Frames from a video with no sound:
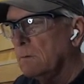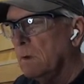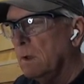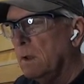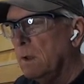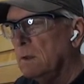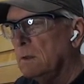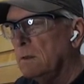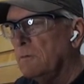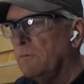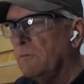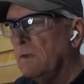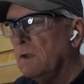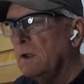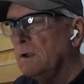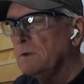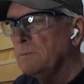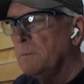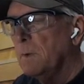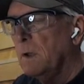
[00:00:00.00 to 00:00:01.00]
So I hit the
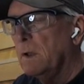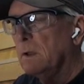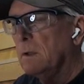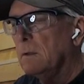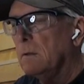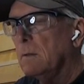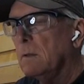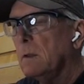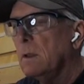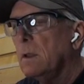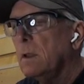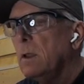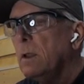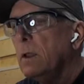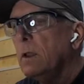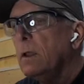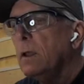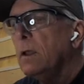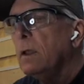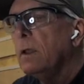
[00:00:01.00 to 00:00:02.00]
finish button.
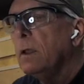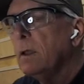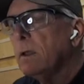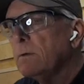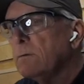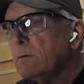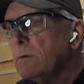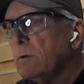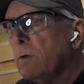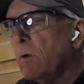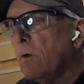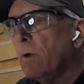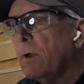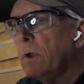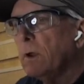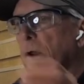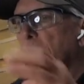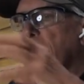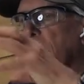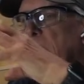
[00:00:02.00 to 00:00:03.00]
It's doing,
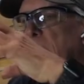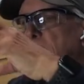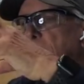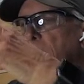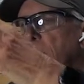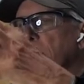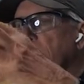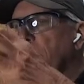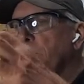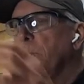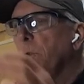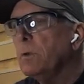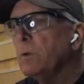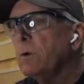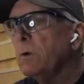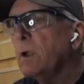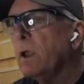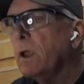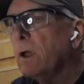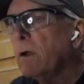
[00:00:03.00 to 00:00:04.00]
and the
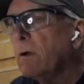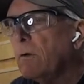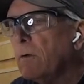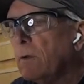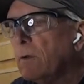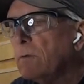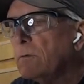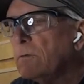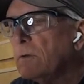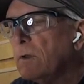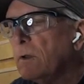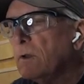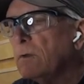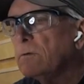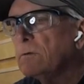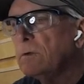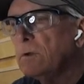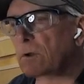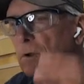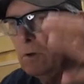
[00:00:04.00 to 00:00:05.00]
computer now
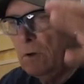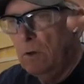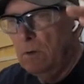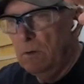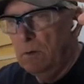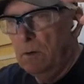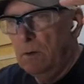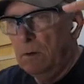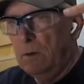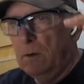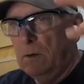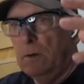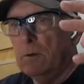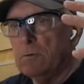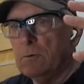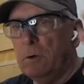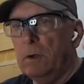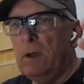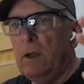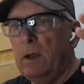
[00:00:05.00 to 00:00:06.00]
is
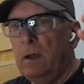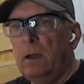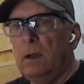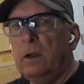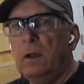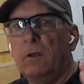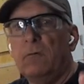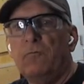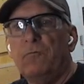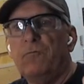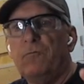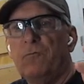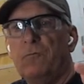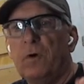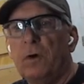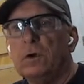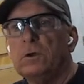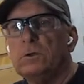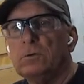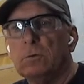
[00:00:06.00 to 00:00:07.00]
creating a
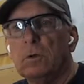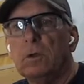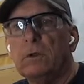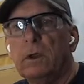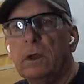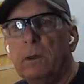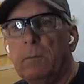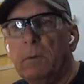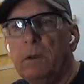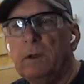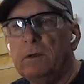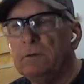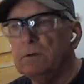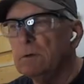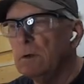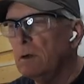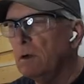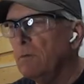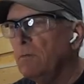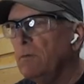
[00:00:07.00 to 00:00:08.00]
virtual image
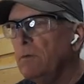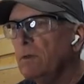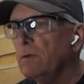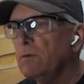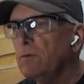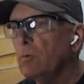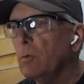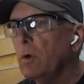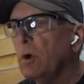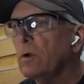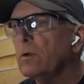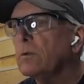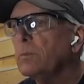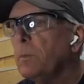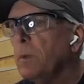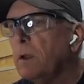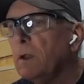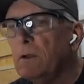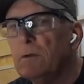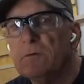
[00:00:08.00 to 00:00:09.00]
of this
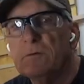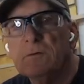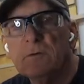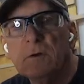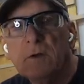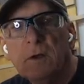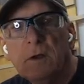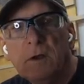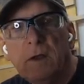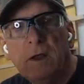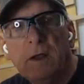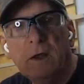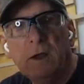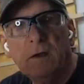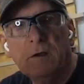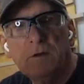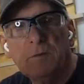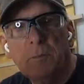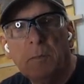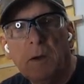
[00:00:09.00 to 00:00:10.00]
workspace in
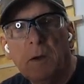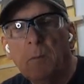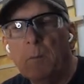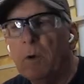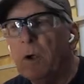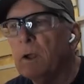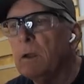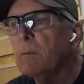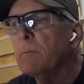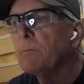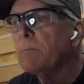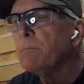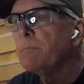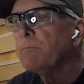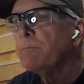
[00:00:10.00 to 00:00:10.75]
its memory.